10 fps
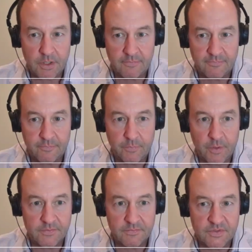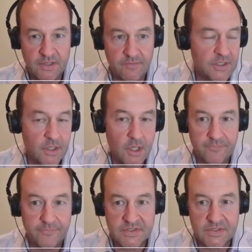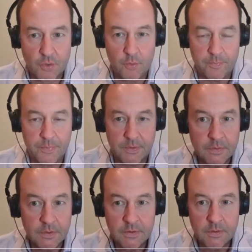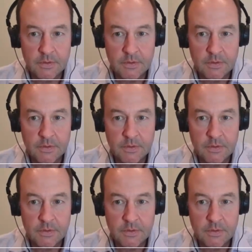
Okay. 17 offices open,